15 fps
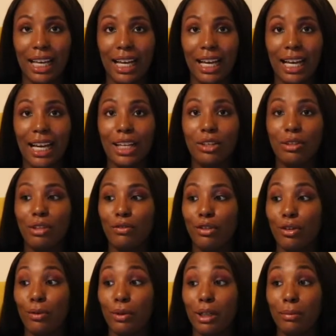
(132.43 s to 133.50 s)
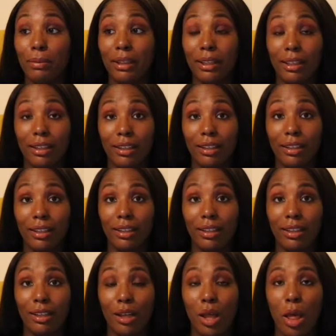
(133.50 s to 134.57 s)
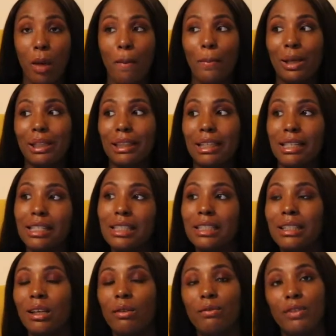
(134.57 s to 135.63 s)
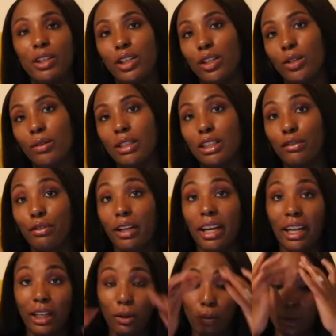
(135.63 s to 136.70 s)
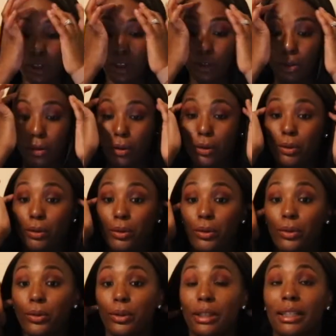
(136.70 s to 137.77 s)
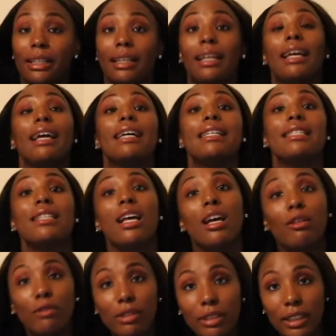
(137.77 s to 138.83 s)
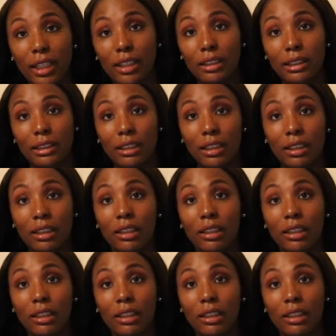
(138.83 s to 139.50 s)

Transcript: I don't even know where to begin. But this video is for anyone who has ever dealt,